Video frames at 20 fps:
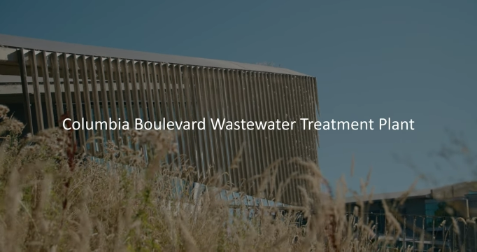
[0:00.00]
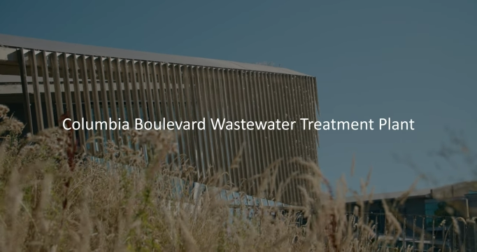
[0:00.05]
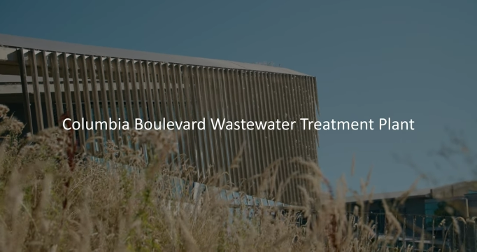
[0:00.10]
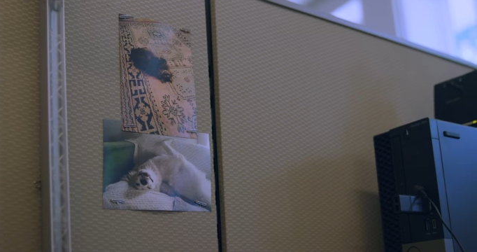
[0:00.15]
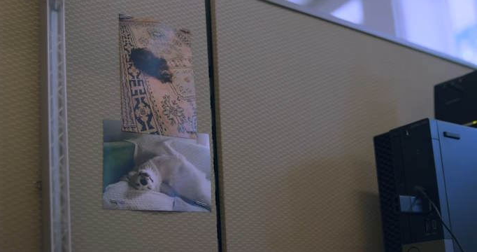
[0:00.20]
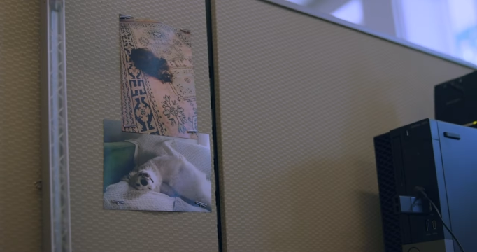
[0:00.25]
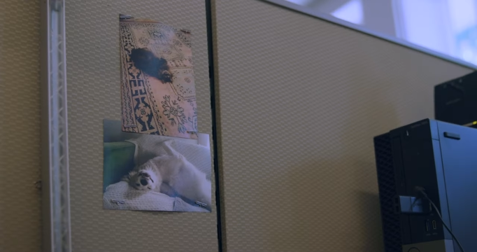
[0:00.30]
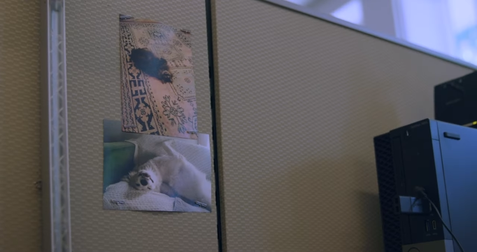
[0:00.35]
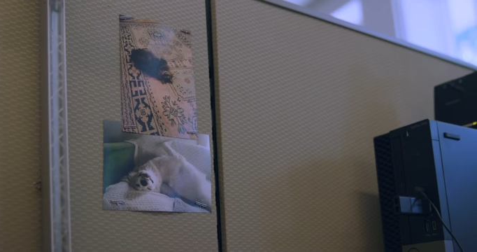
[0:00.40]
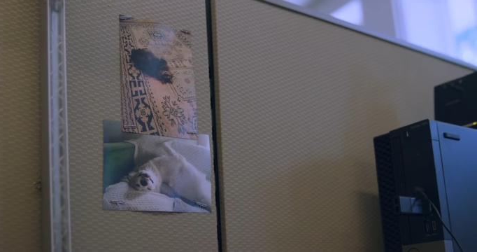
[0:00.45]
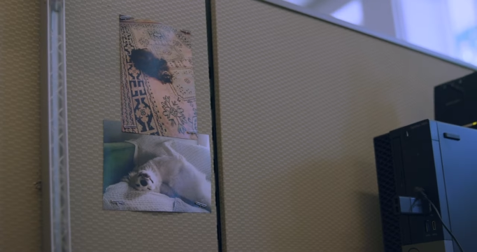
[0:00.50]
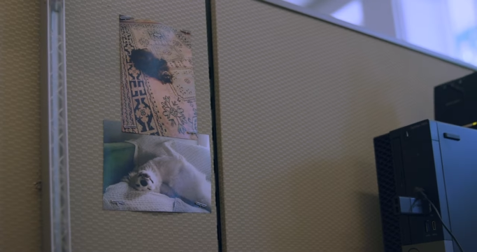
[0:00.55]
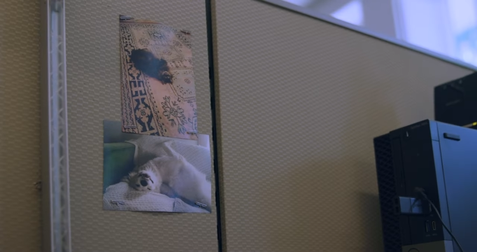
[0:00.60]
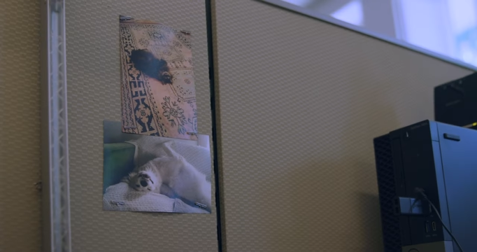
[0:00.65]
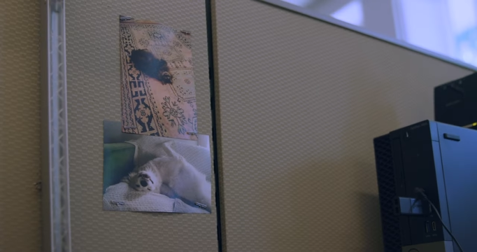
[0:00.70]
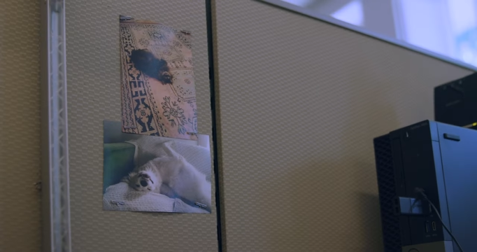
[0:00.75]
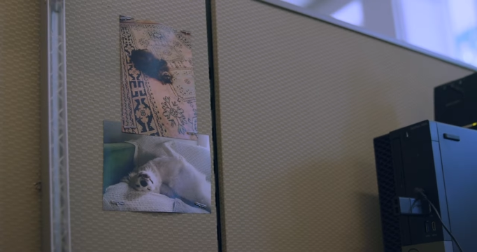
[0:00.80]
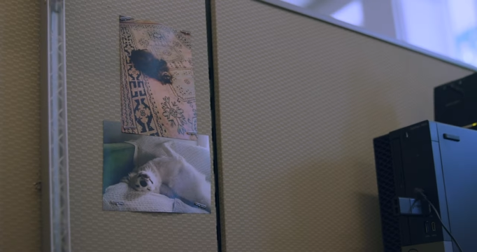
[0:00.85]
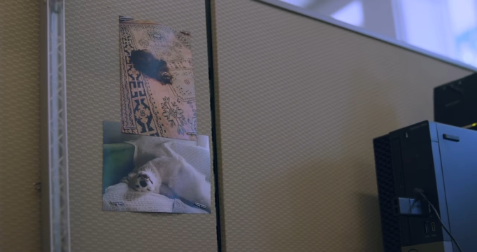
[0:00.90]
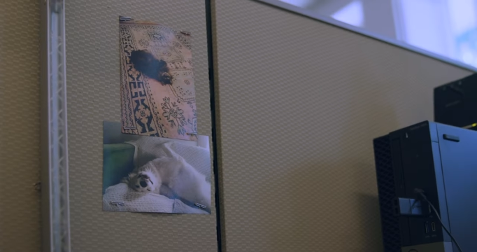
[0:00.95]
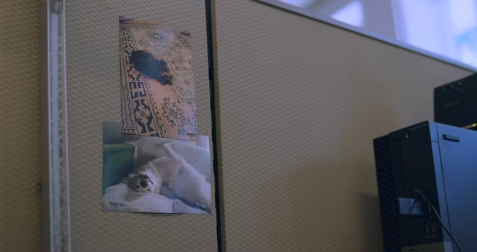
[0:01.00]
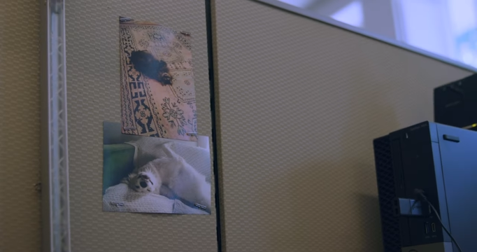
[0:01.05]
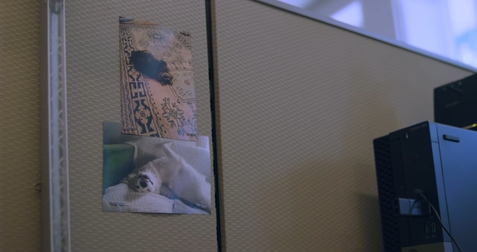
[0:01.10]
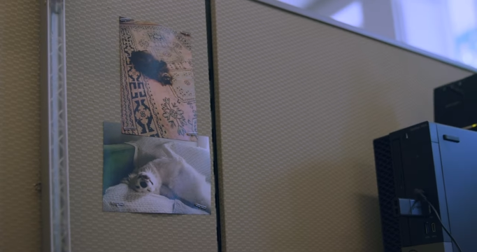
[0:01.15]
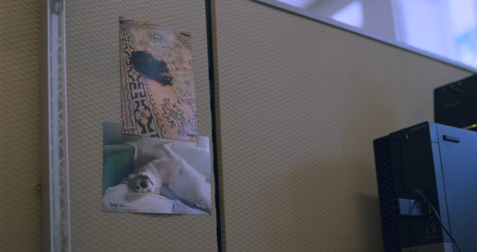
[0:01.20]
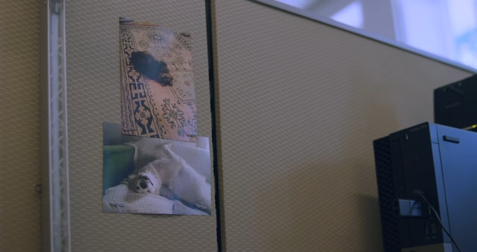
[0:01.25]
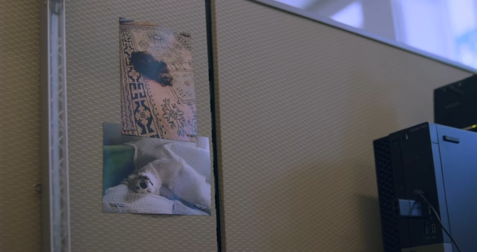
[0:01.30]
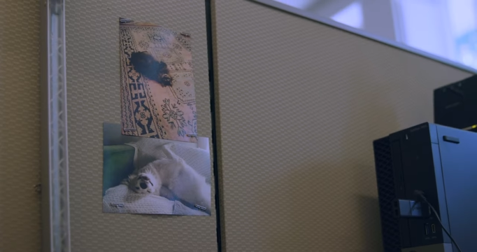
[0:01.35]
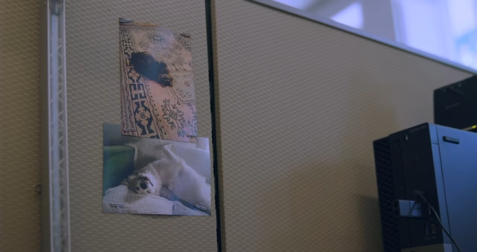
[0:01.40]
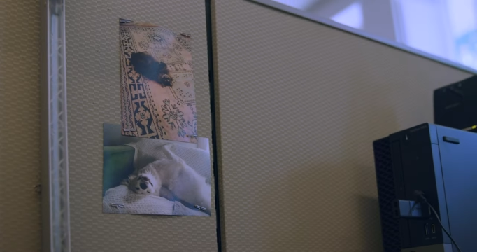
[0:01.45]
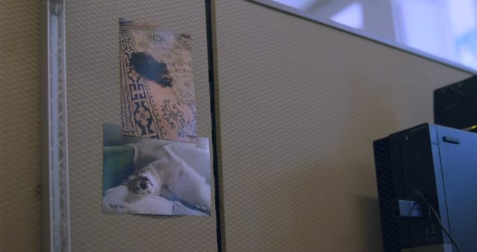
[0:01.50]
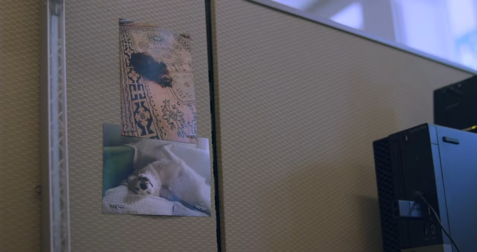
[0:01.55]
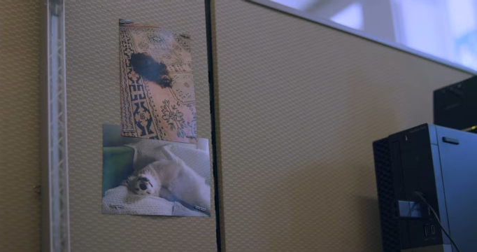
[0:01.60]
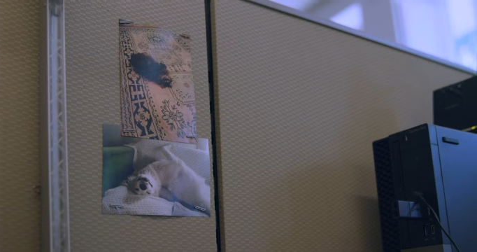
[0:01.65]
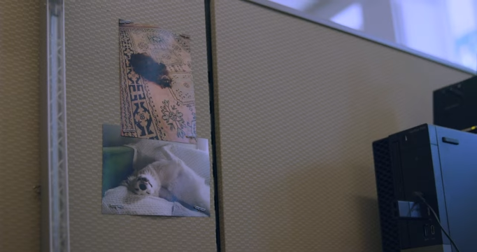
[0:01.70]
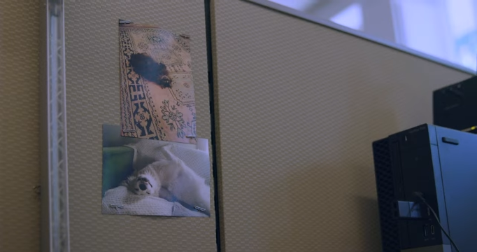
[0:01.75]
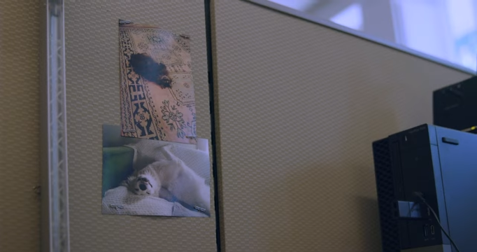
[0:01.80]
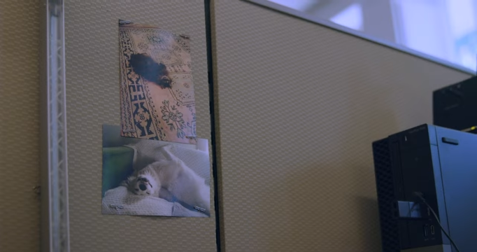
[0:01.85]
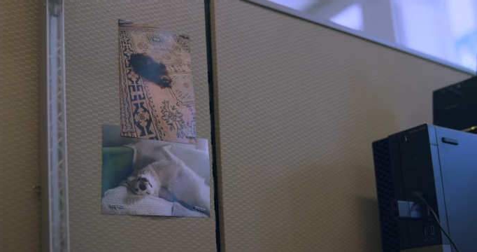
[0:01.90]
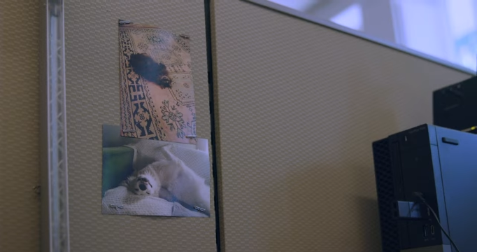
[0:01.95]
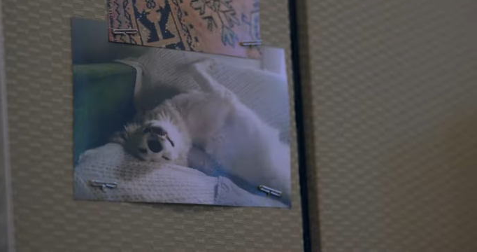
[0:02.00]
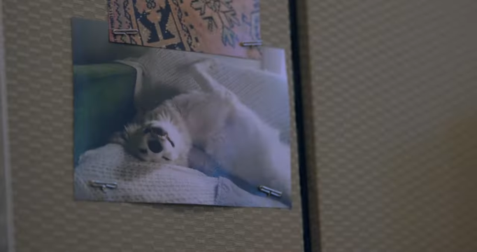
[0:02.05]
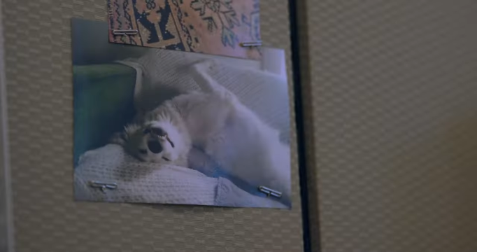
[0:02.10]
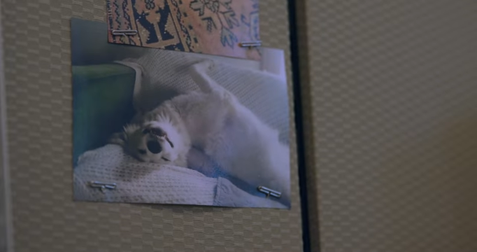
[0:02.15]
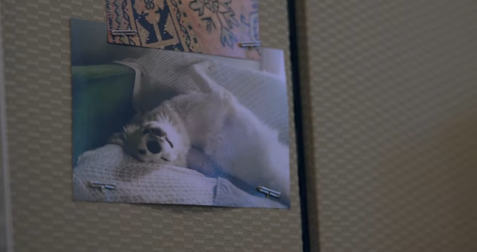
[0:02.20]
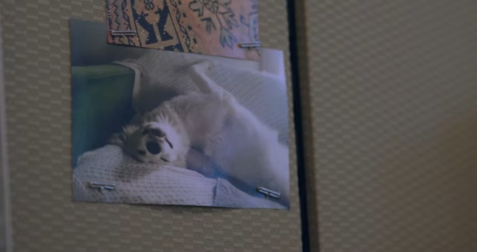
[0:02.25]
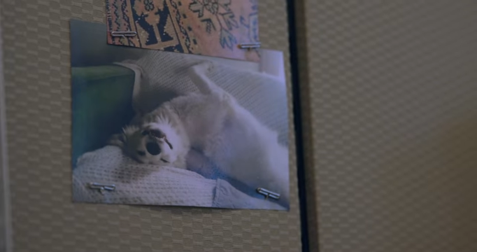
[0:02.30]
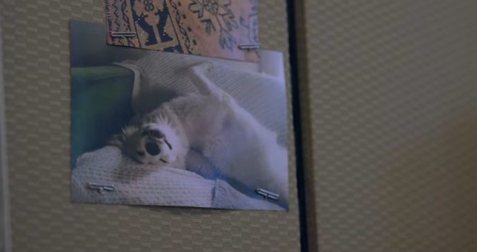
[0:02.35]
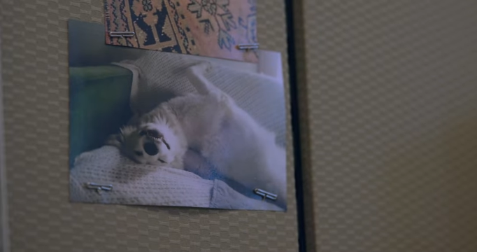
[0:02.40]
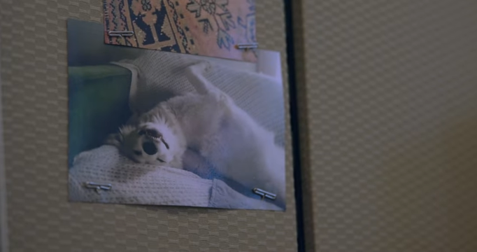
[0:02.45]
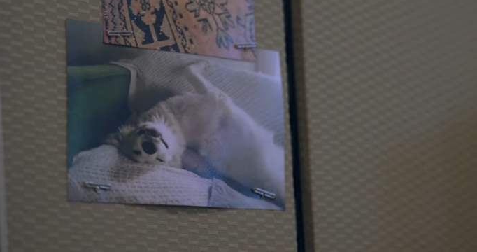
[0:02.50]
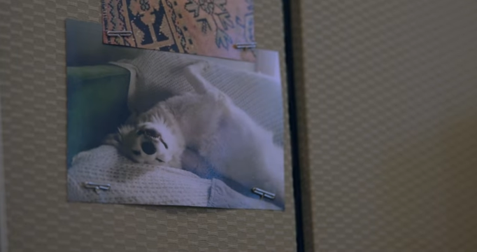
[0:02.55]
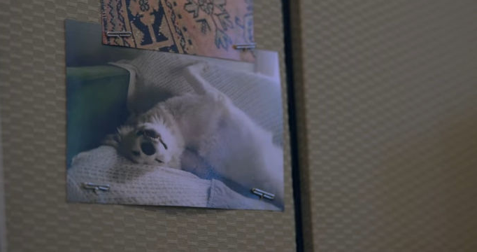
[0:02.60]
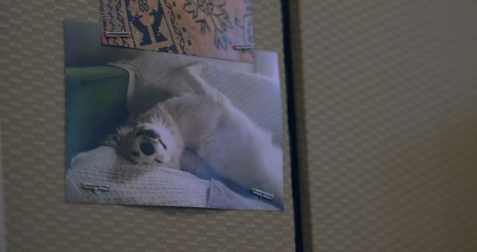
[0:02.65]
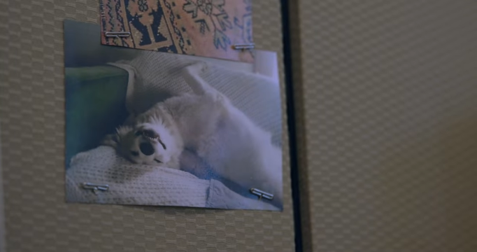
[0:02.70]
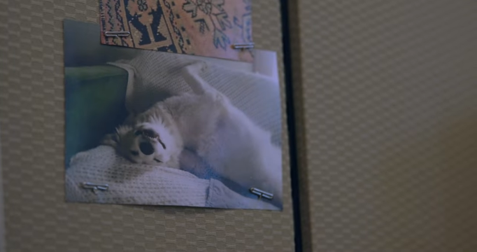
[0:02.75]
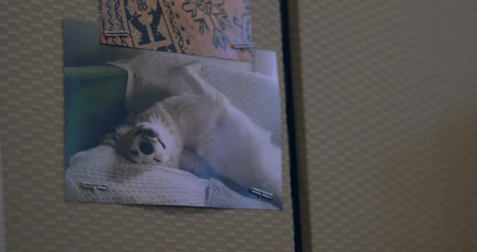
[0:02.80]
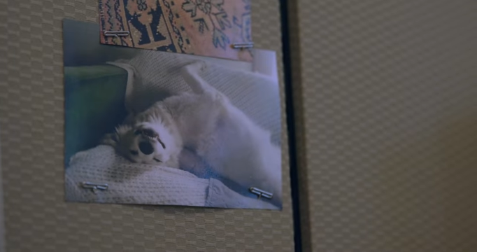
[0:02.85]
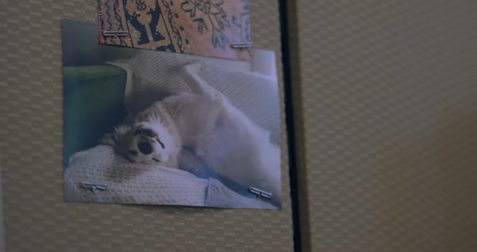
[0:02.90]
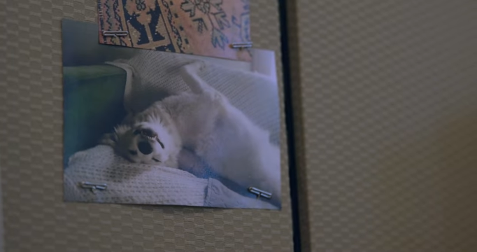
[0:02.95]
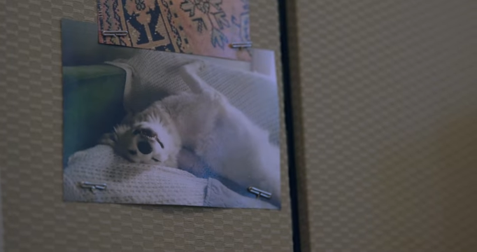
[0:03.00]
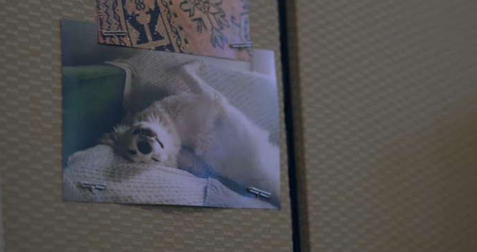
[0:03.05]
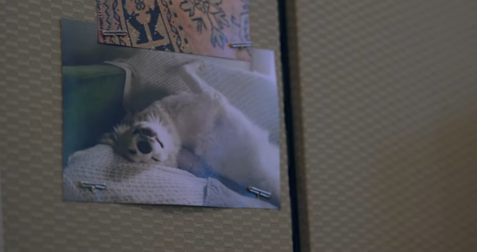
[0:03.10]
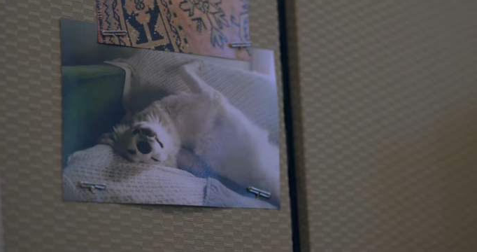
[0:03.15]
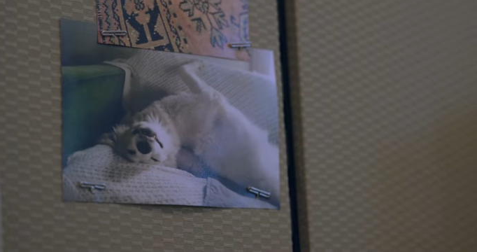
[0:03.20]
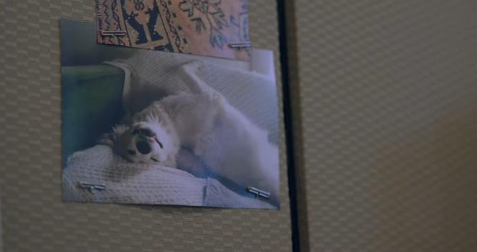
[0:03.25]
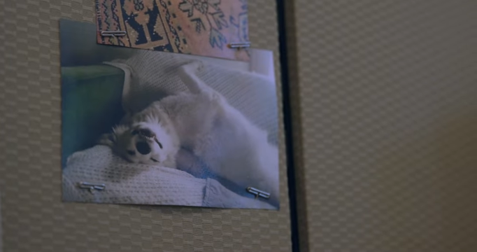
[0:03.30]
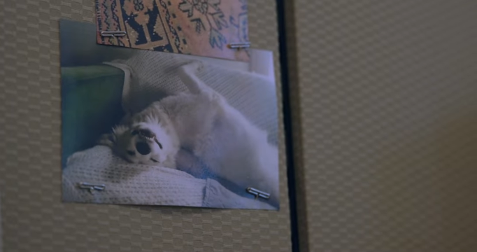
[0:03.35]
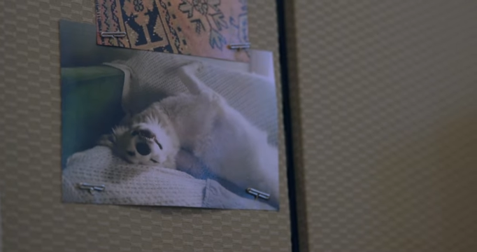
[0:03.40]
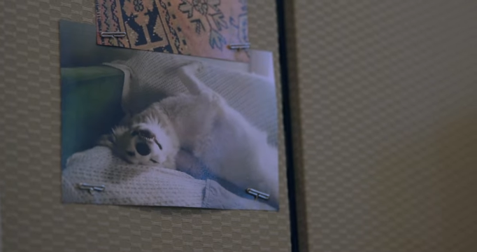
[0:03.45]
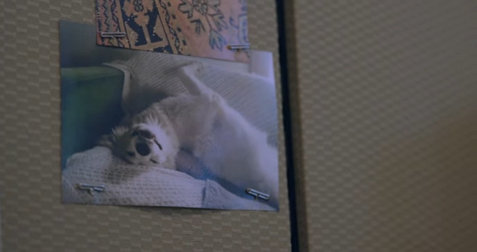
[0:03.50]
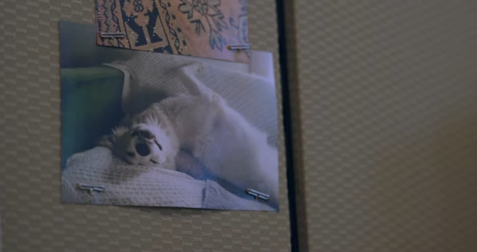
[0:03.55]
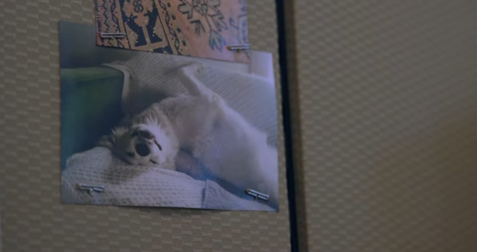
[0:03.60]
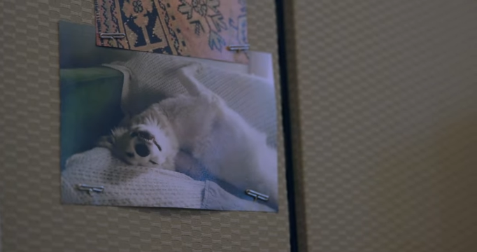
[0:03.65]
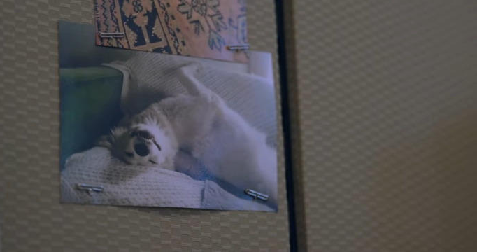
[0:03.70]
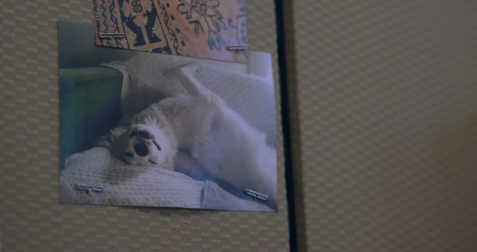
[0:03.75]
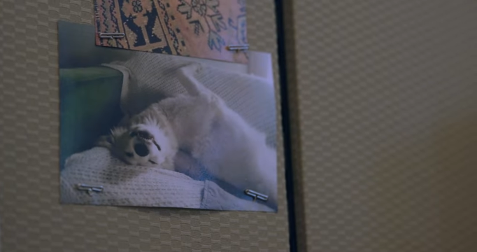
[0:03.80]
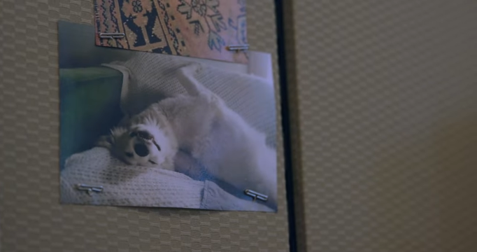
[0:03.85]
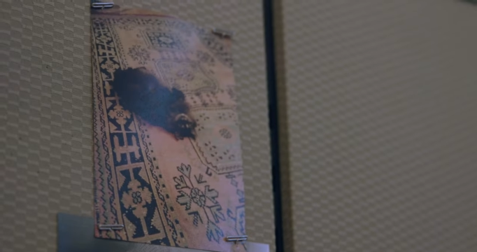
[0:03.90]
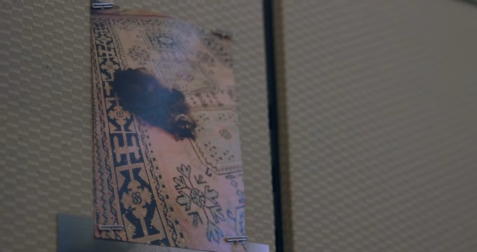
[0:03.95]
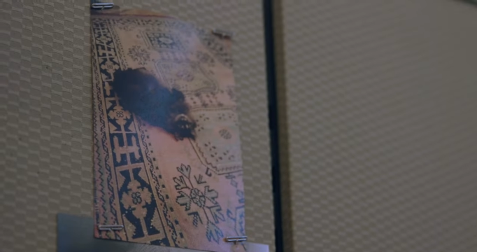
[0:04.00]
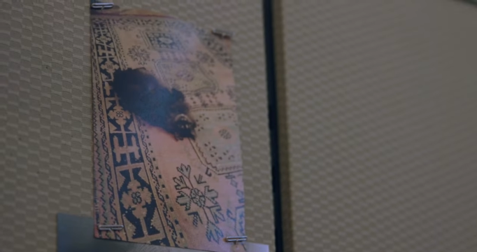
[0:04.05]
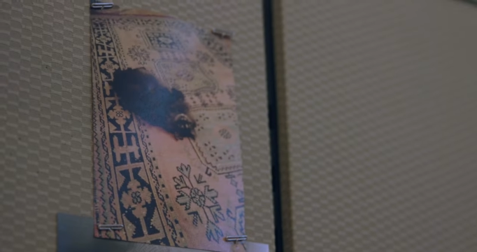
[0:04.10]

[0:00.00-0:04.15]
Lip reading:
(no speaker visible)